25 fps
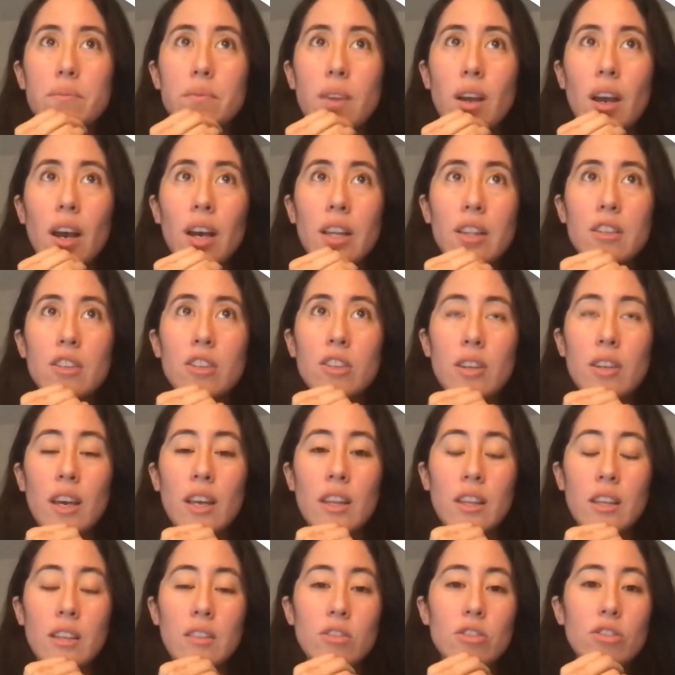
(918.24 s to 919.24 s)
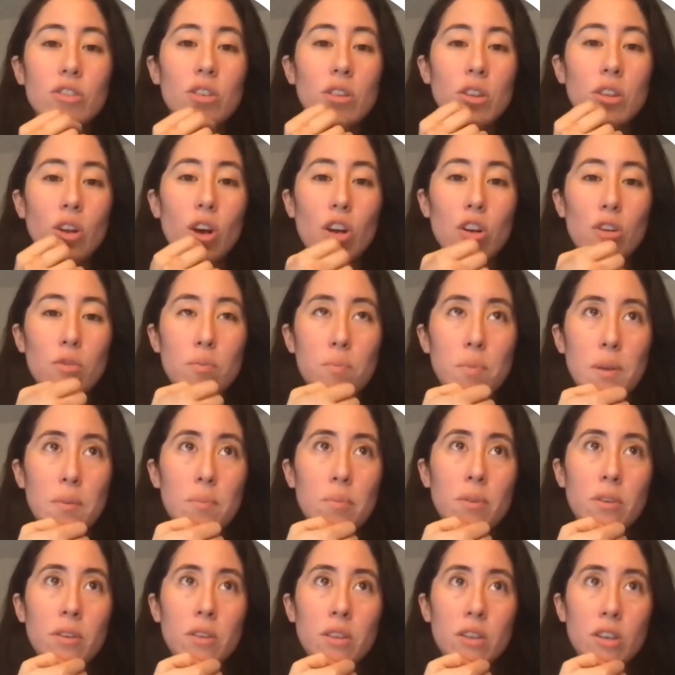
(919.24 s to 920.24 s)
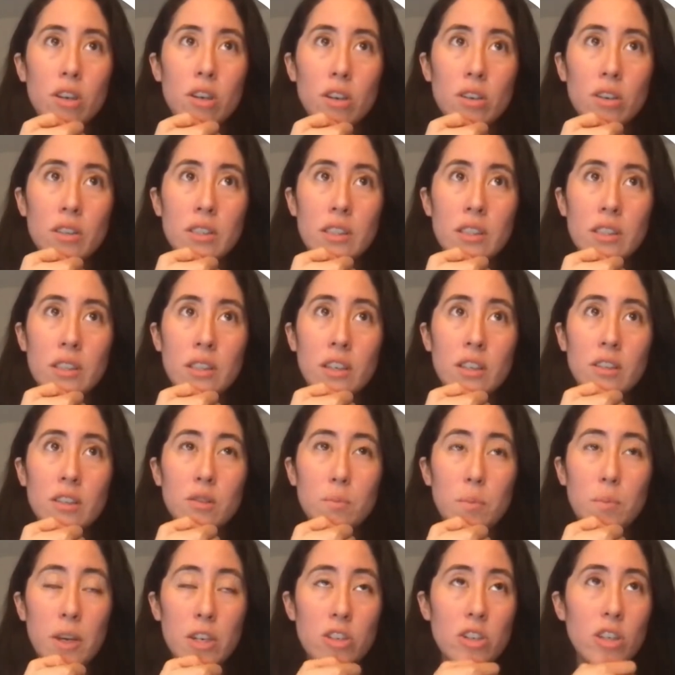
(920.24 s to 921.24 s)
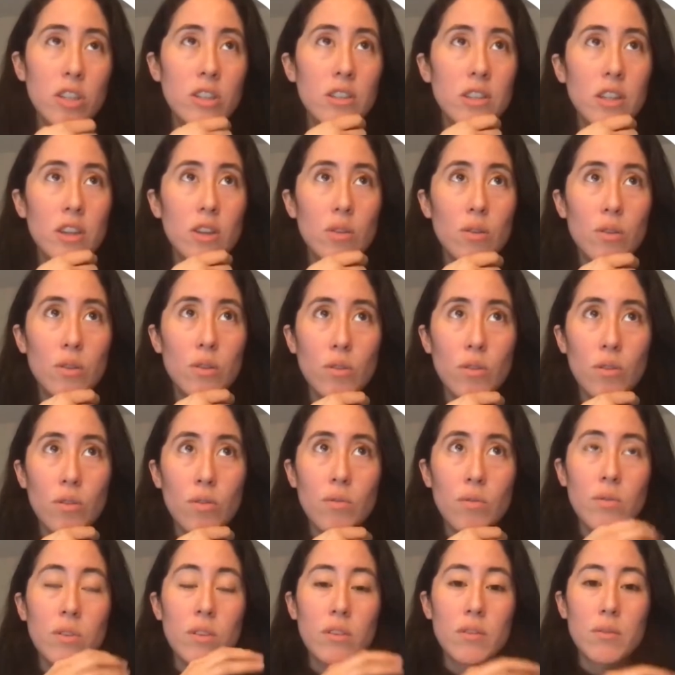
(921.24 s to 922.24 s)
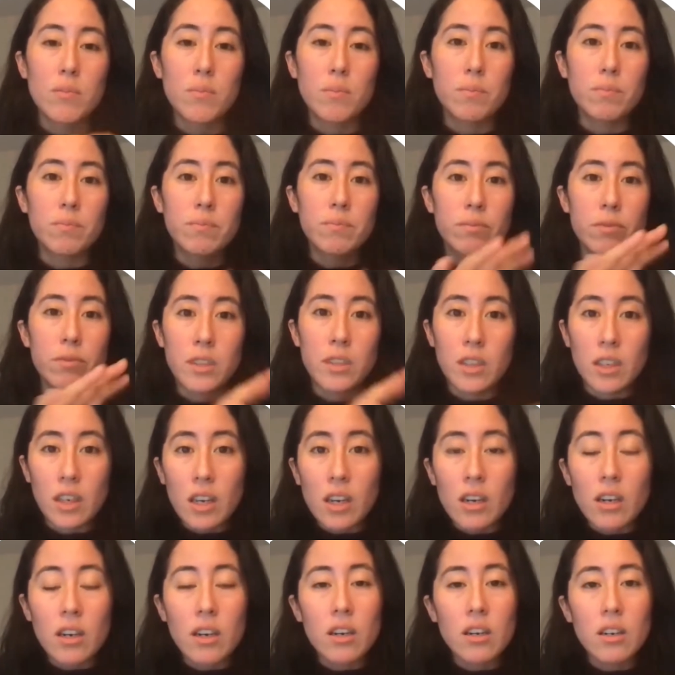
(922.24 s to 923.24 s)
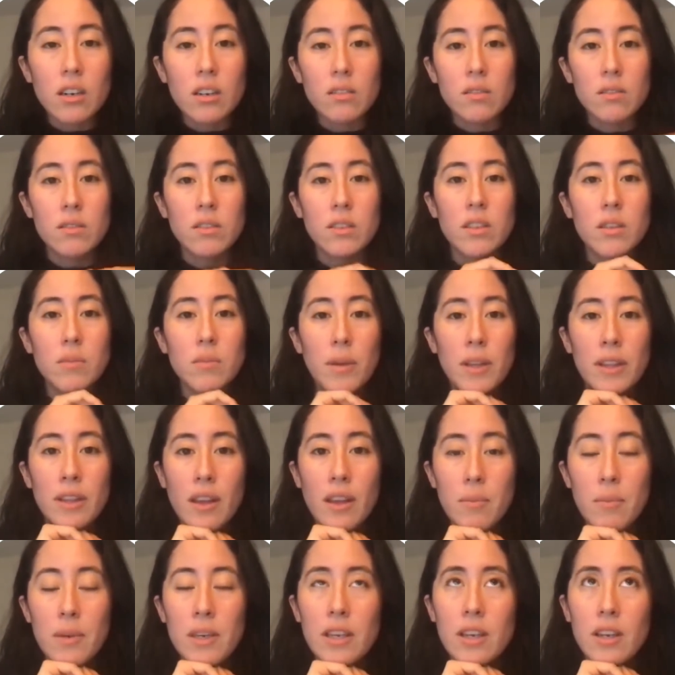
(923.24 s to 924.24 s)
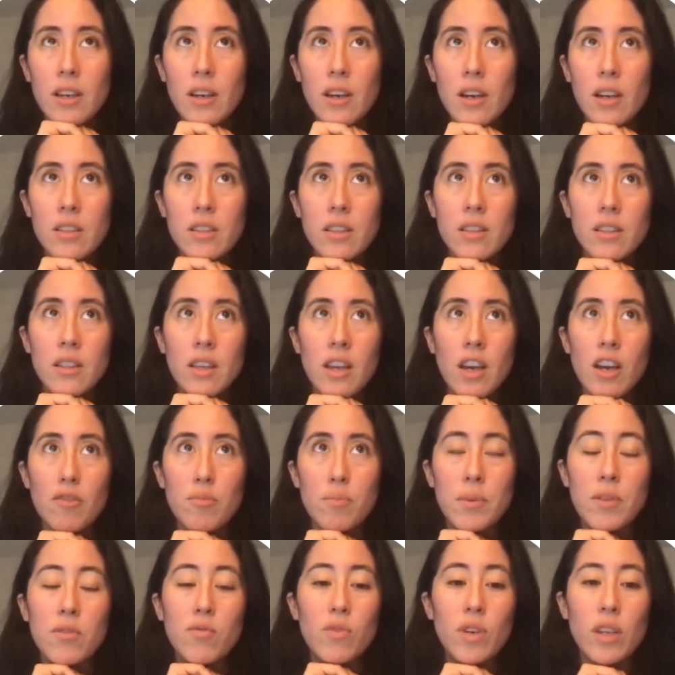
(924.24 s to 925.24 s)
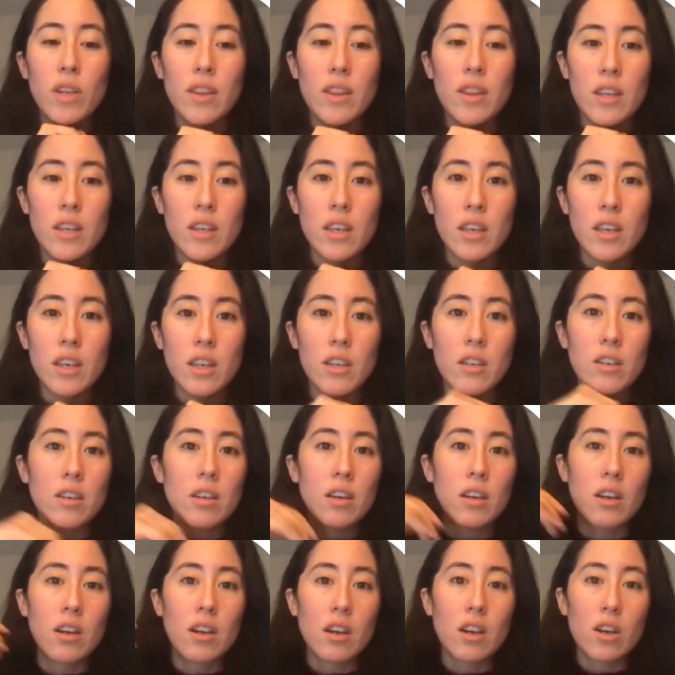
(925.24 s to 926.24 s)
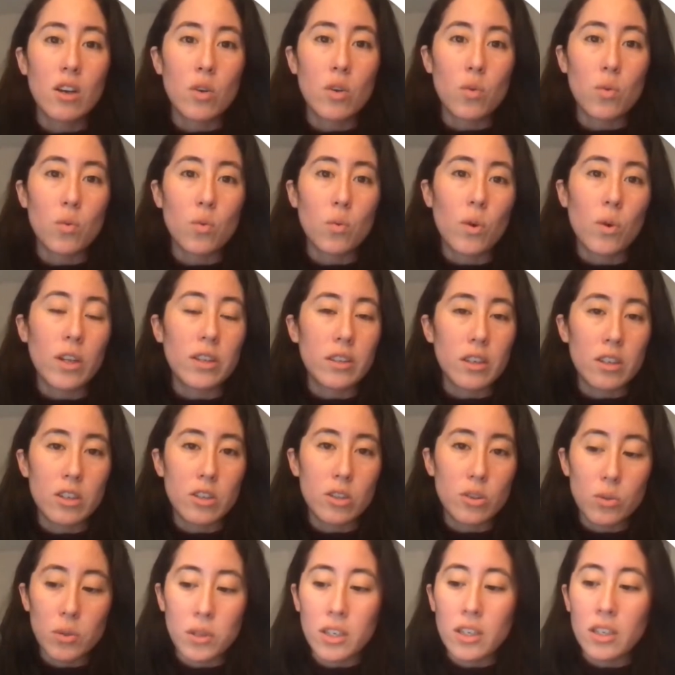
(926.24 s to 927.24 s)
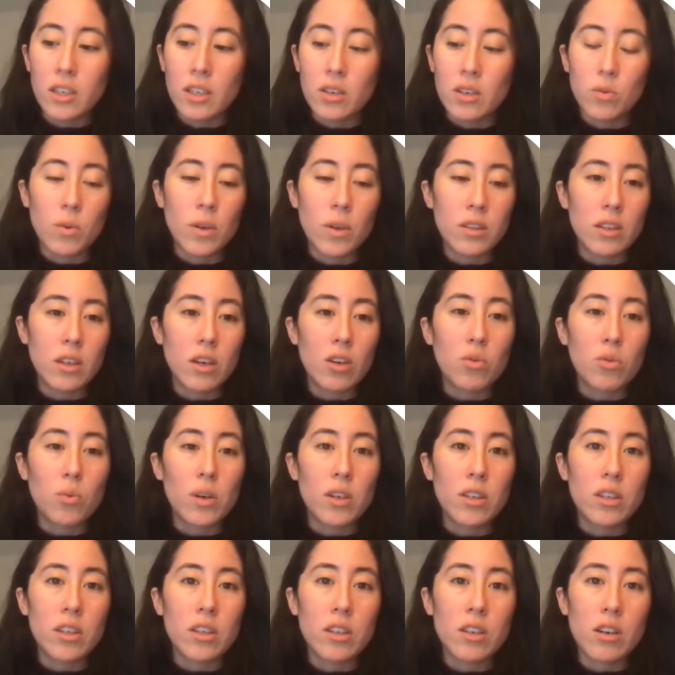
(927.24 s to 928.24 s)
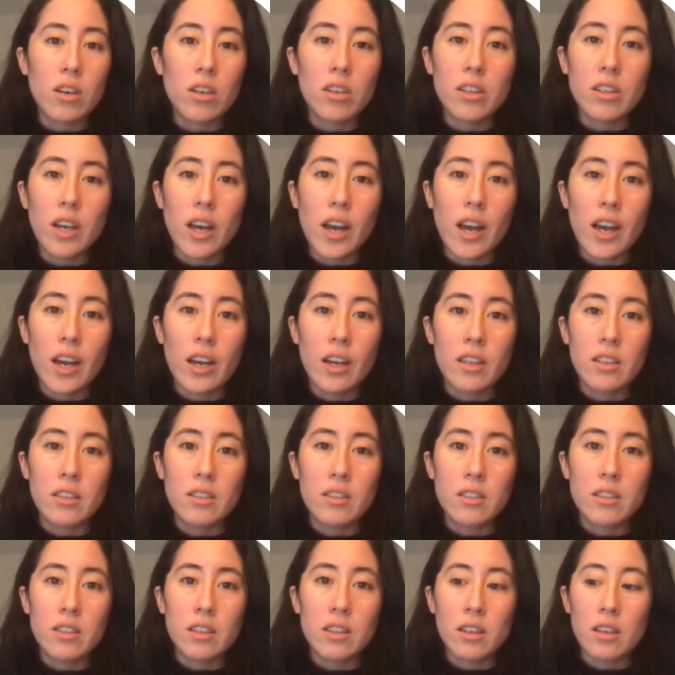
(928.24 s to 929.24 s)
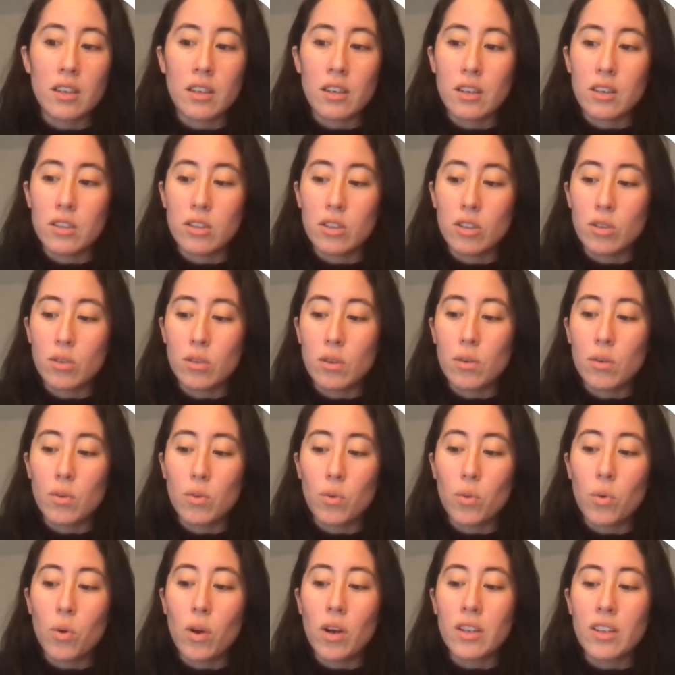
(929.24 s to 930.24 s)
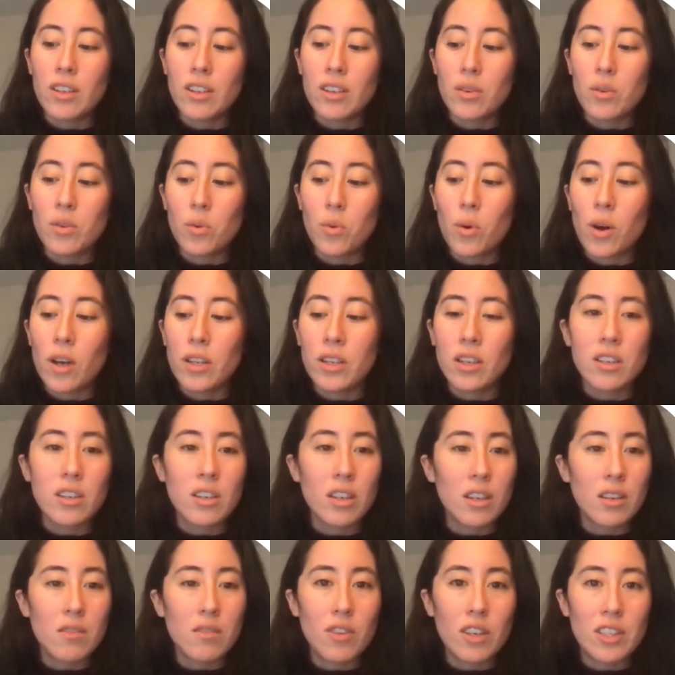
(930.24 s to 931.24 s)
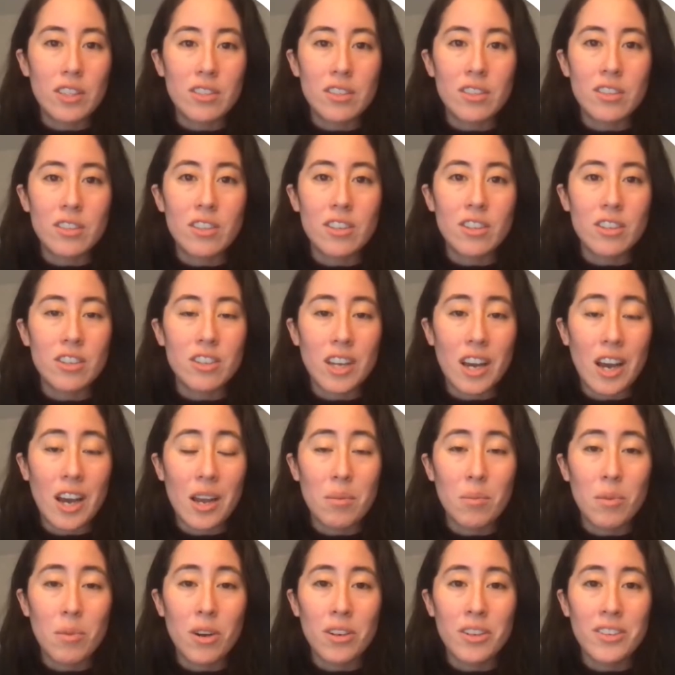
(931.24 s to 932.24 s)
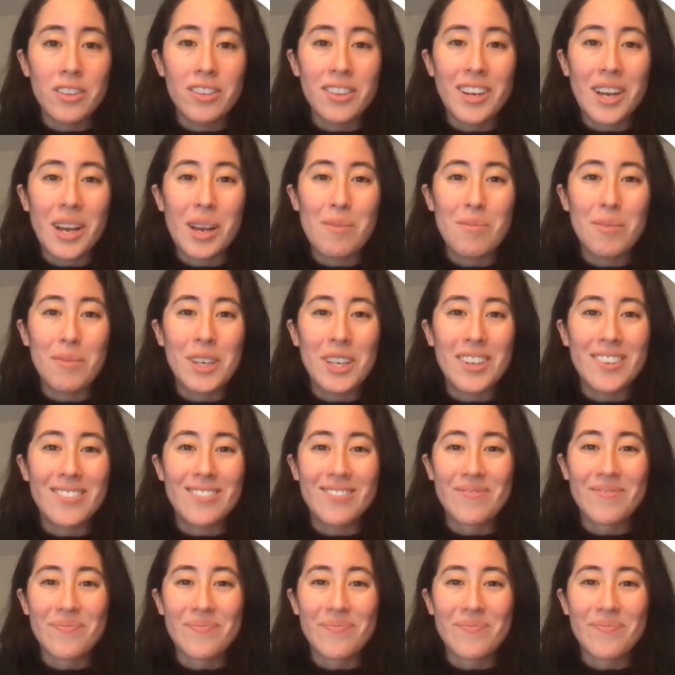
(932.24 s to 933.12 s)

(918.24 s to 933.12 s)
I think there's a lot of people currently, and especially through this year during the pandemic, that they have been rethinking what they're doing and what they're working on, and what are they investing their time on. I mean,